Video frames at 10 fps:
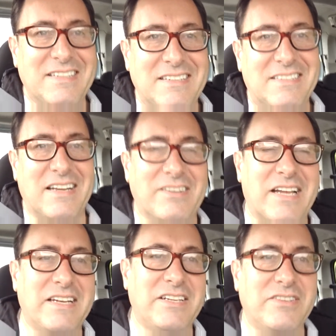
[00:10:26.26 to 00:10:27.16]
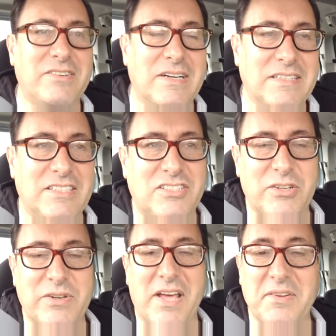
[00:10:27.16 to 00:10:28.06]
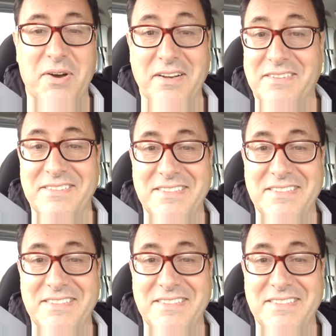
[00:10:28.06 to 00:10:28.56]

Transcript: So can you uh, just do another one?